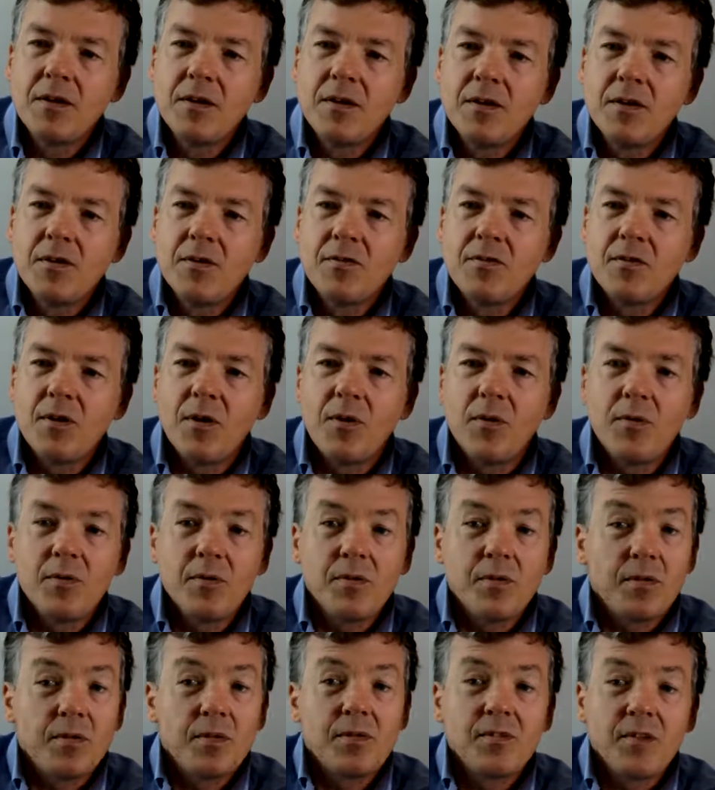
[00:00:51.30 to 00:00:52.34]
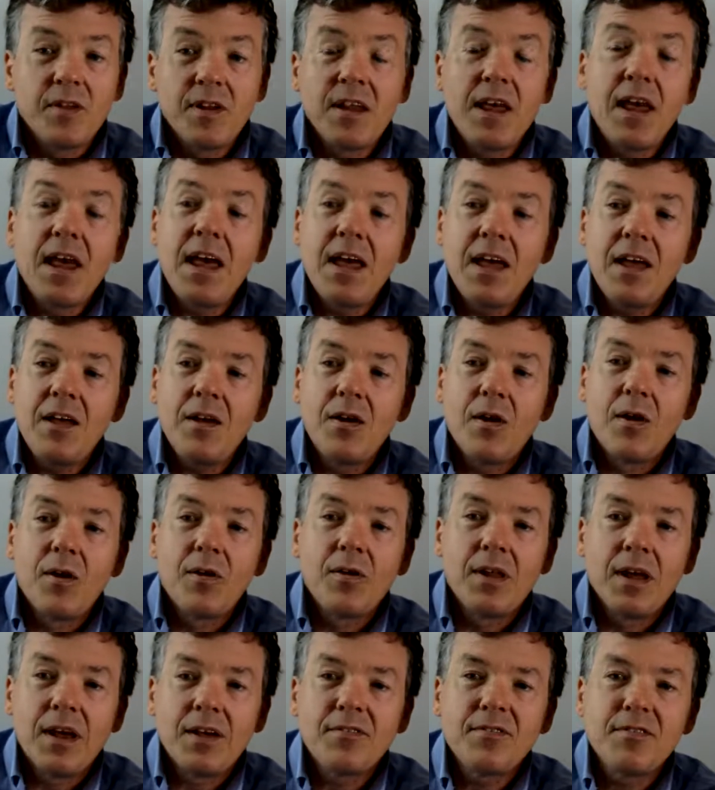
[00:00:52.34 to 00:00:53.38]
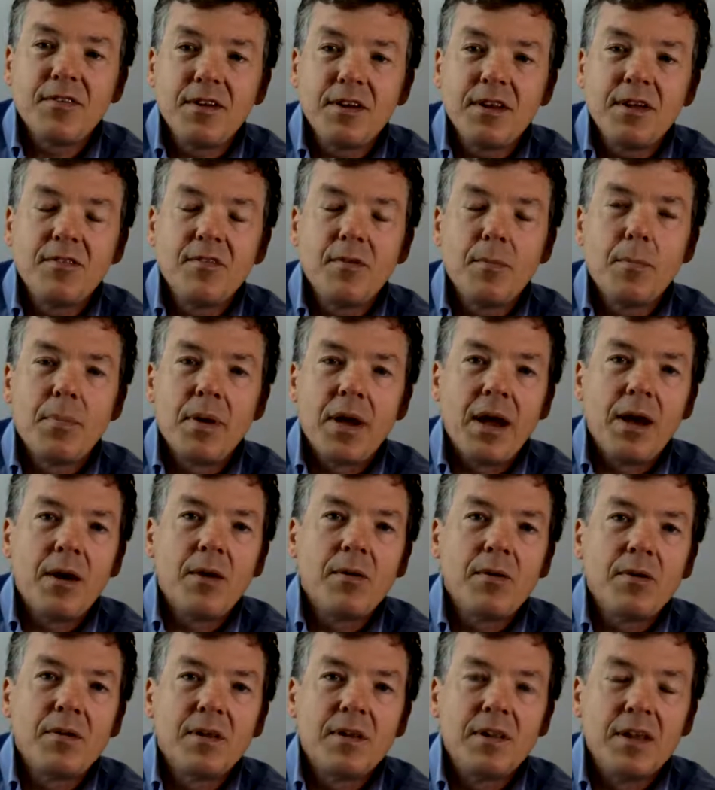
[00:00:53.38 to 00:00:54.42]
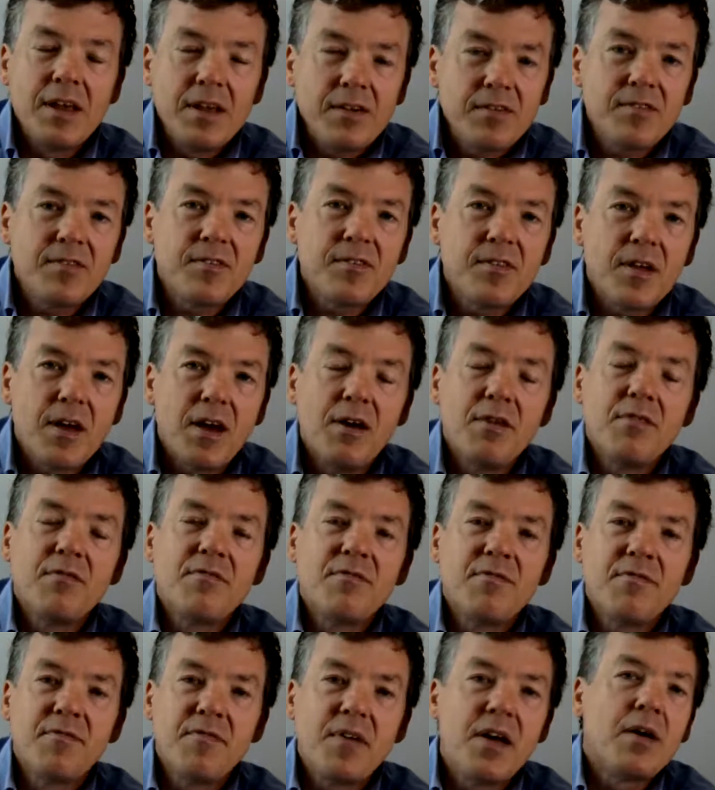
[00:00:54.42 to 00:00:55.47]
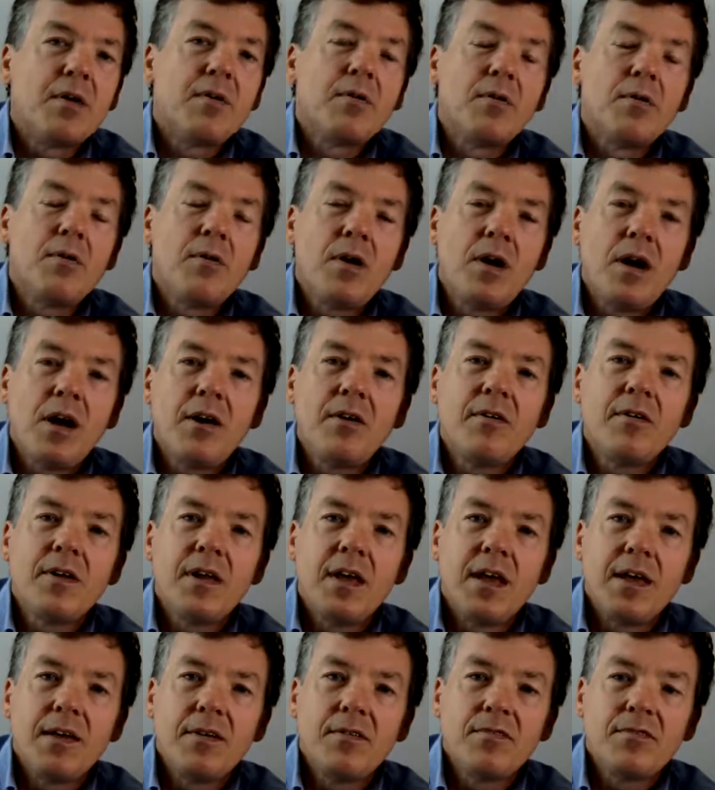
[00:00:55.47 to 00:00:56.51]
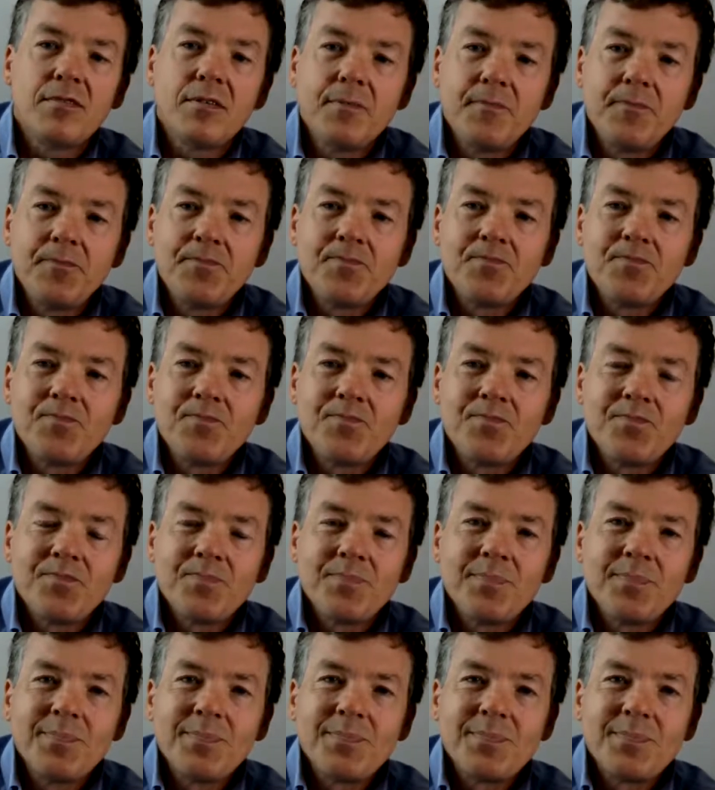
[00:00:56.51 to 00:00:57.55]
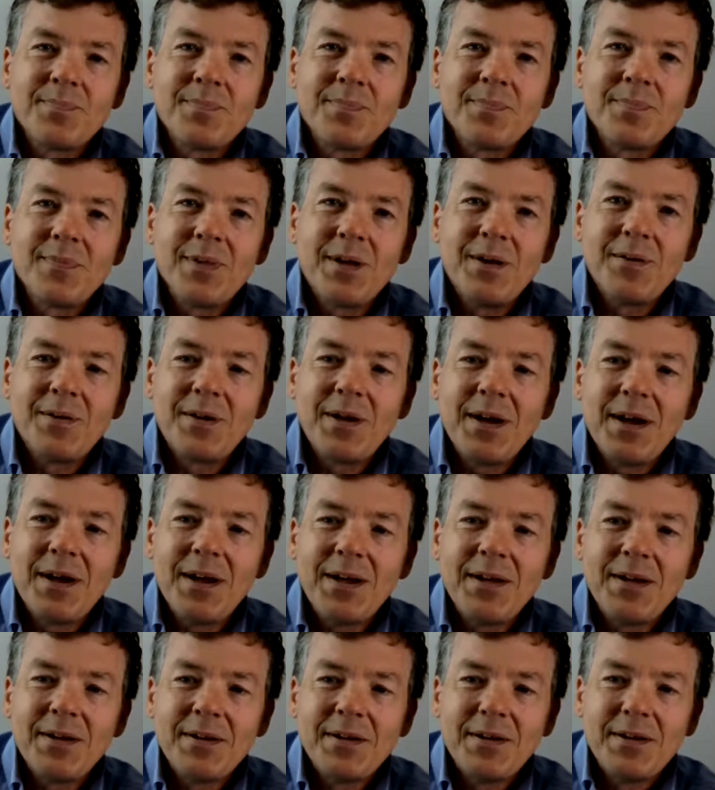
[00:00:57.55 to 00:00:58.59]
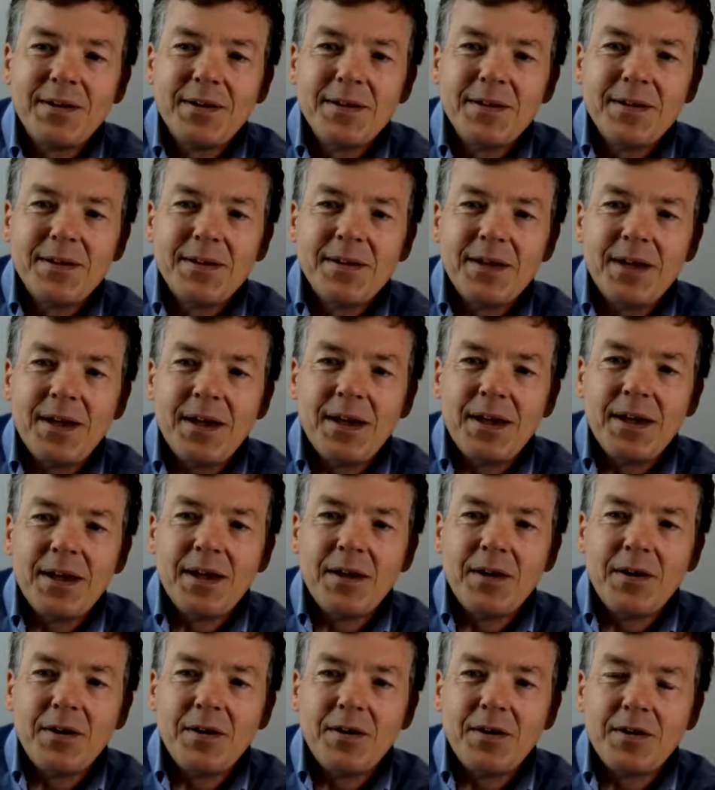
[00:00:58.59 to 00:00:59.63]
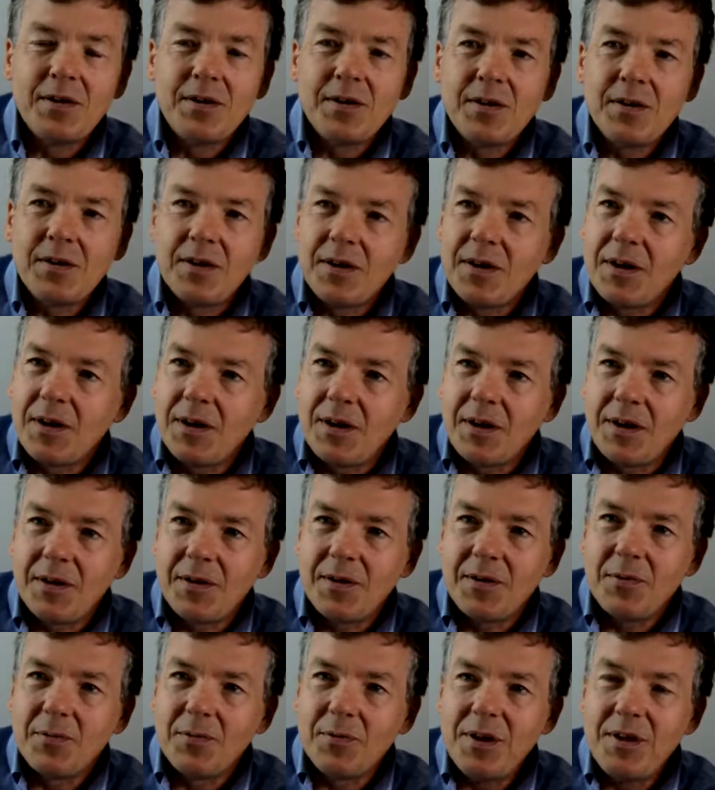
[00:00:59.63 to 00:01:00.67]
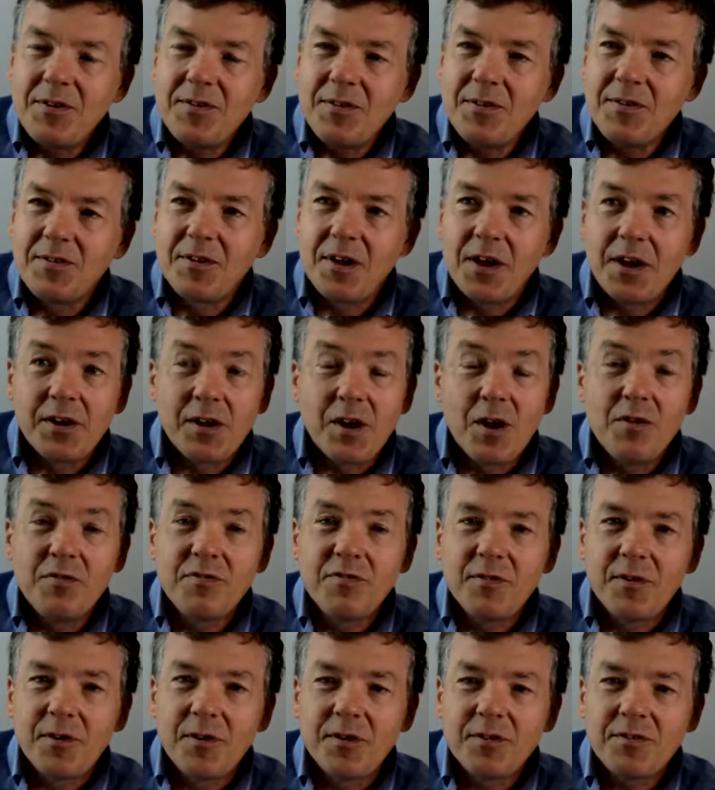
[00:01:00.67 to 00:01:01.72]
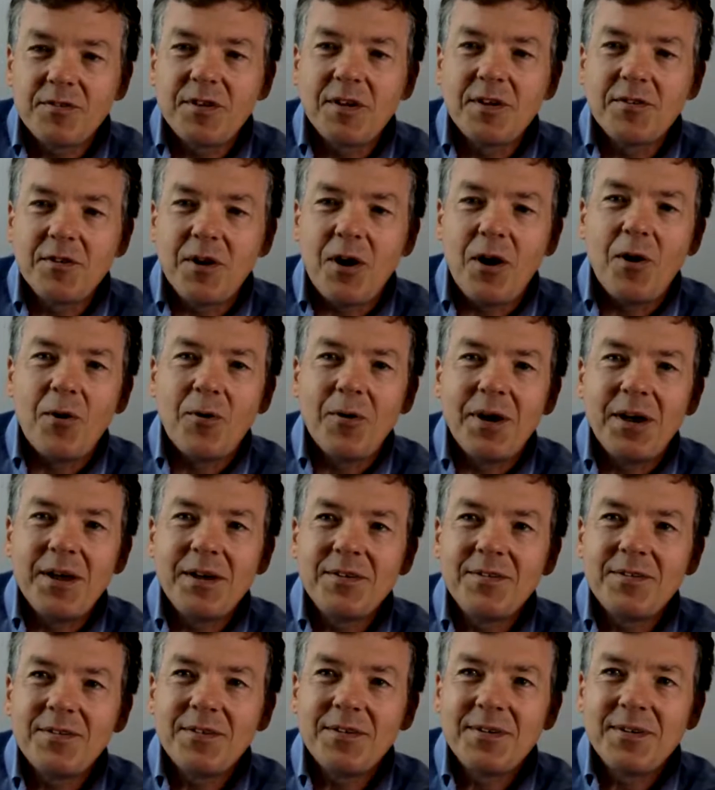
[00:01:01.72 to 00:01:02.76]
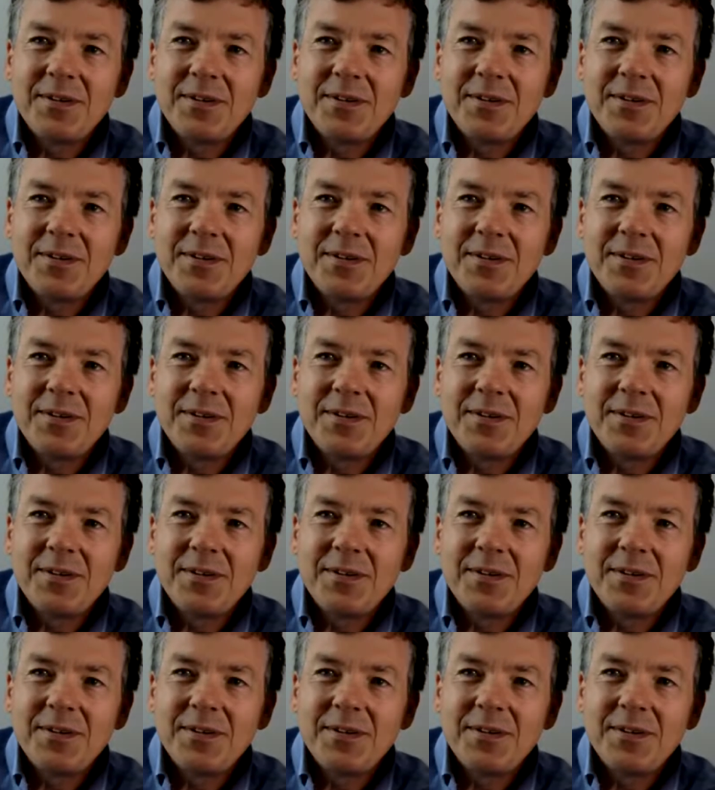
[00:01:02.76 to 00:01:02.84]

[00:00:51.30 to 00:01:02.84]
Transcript: Mm-hmm. So today, our lesson is about a list of federal holidays. Okay? And Reese is going to go first, as always.